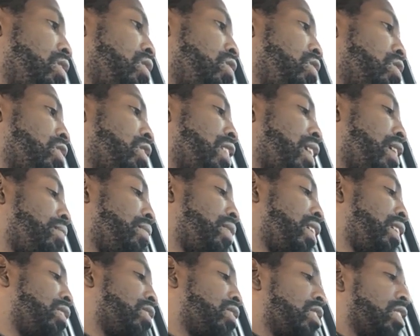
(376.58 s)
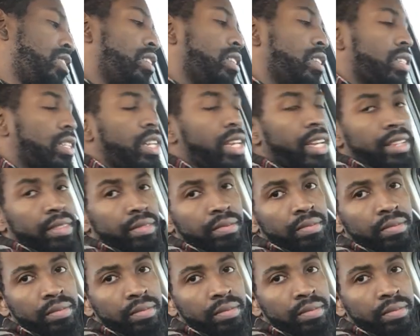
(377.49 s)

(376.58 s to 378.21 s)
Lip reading: your timeline is going to look like.